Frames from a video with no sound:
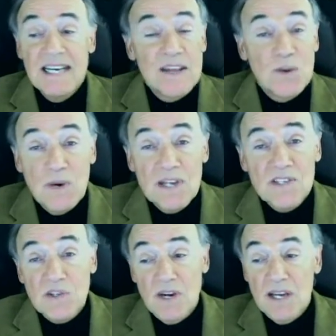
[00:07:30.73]
And the ones
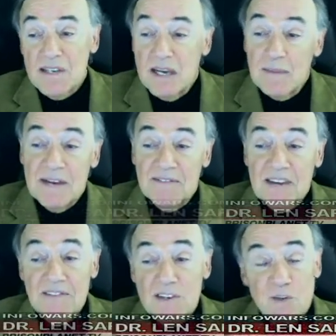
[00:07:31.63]
that are on about
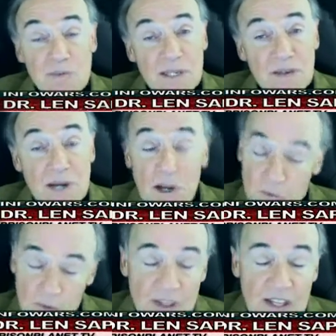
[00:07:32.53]
500 milligrams, or
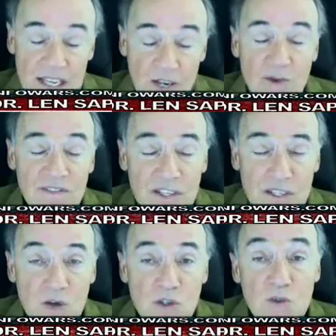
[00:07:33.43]
equivalent
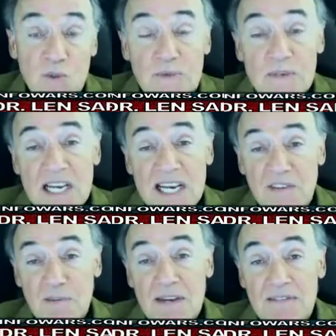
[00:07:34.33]
dose that we would take of
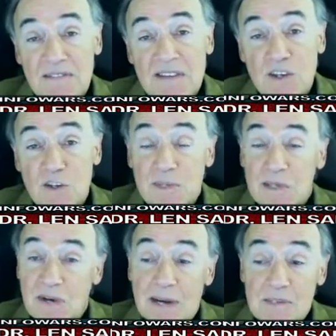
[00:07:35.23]
about 500
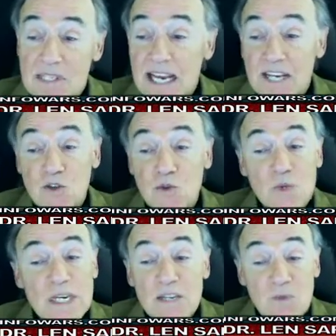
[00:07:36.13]
milligrams a day, do
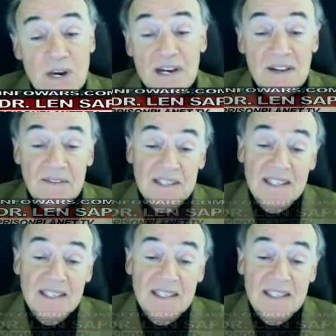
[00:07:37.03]
really well.